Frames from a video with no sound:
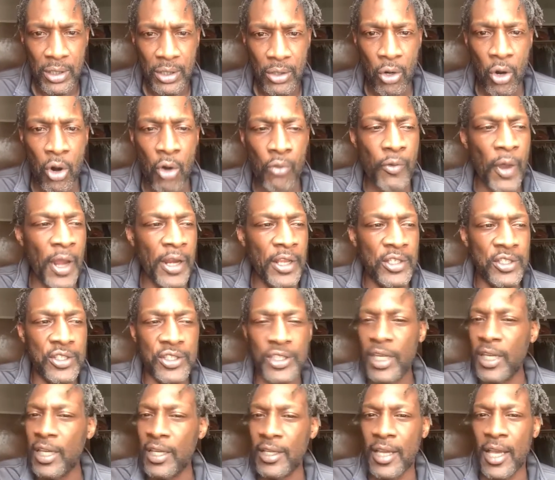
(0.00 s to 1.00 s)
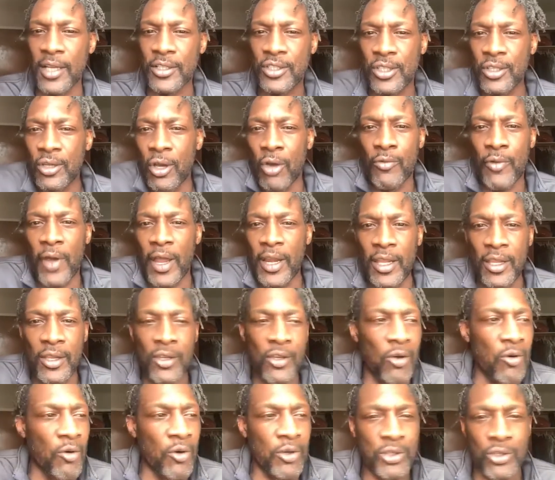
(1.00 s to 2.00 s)
already seeing that she already
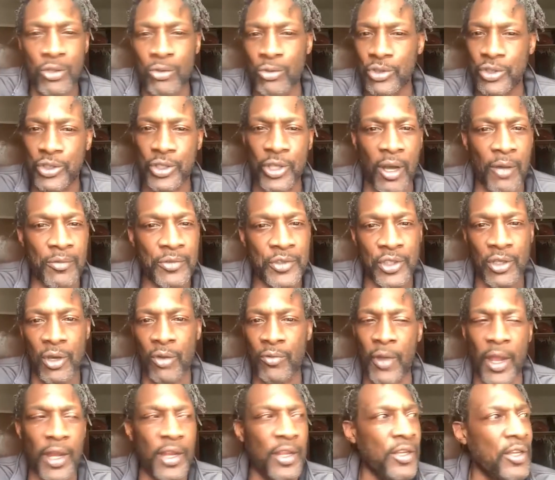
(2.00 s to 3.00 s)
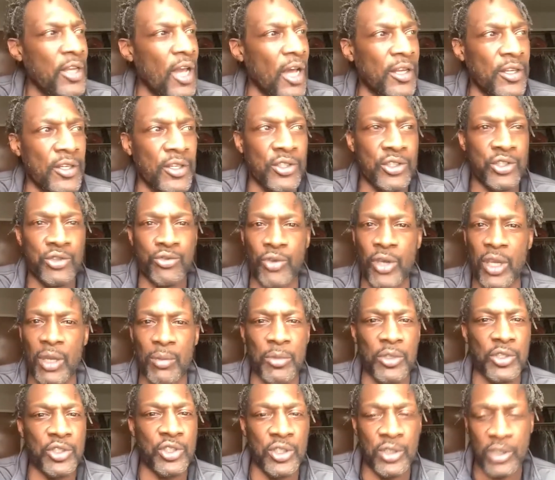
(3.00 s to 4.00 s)
going through stuff. She already yelling and
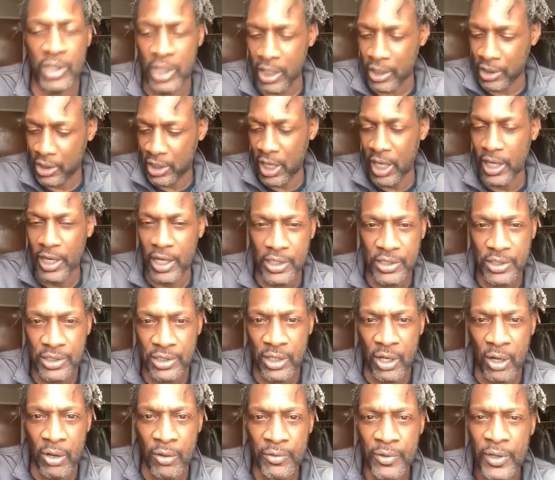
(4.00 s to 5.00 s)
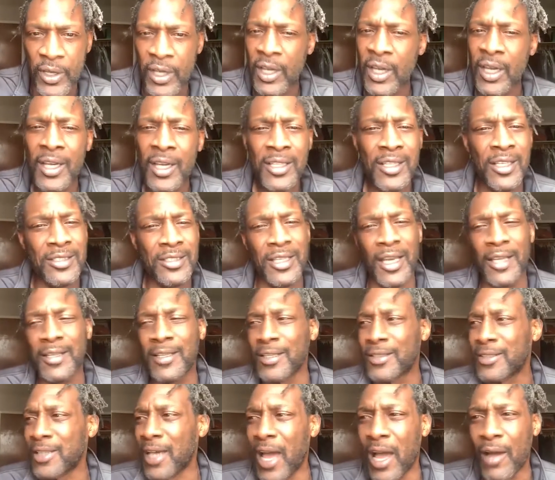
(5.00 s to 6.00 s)
screaming. She got cut herself. This ain't
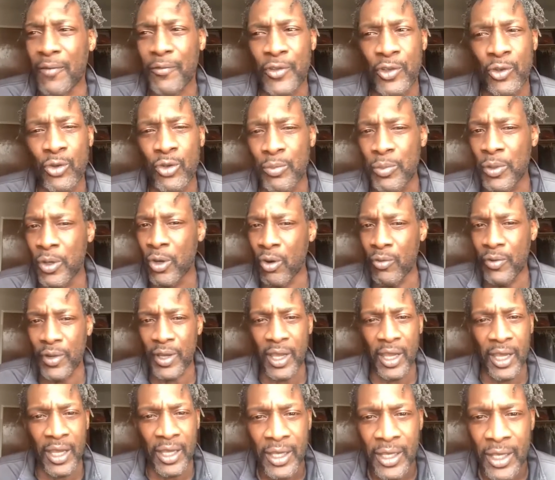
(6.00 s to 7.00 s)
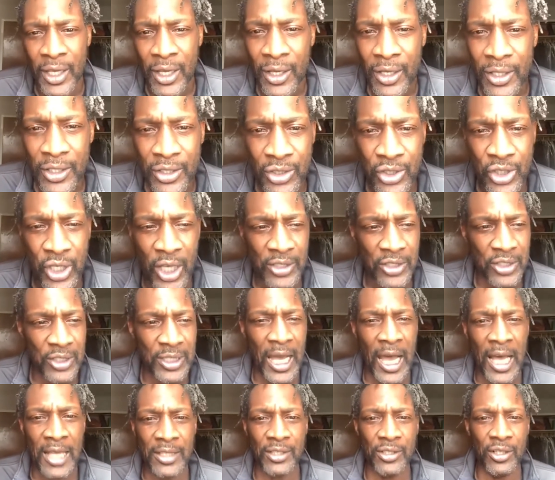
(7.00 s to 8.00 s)
the time for you to be over here
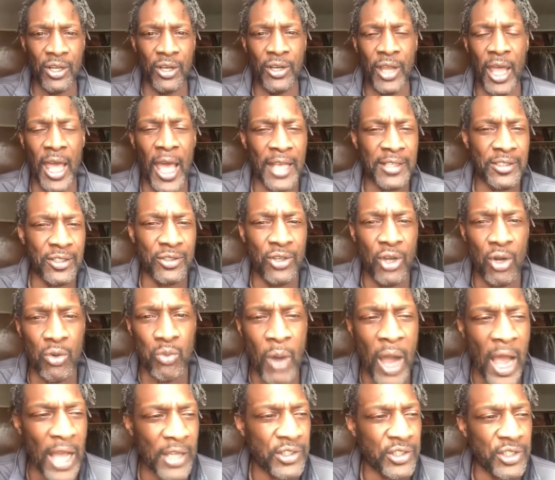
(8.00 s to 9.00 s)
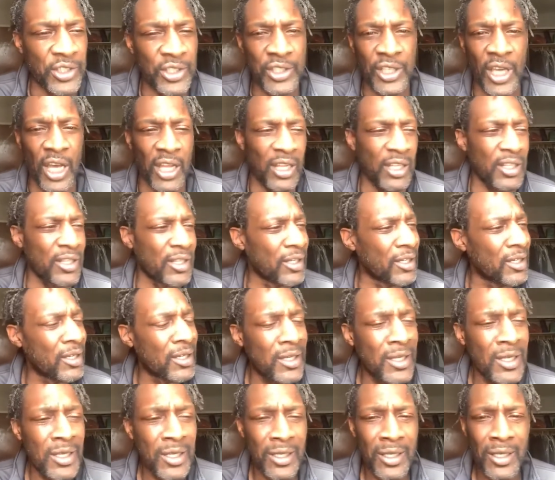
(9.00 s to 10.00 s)
chastising her, asking her why she yelling, and
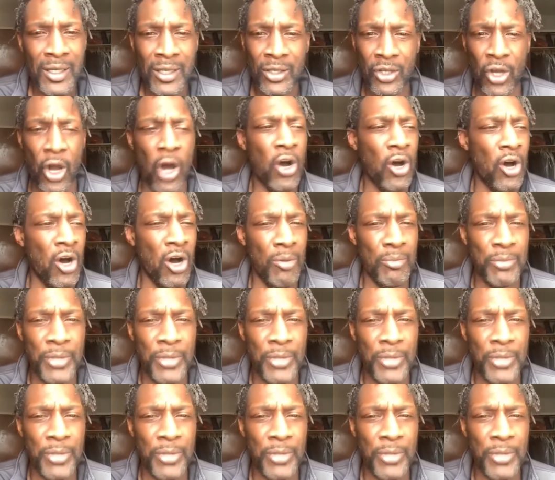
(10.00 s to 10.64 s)
calm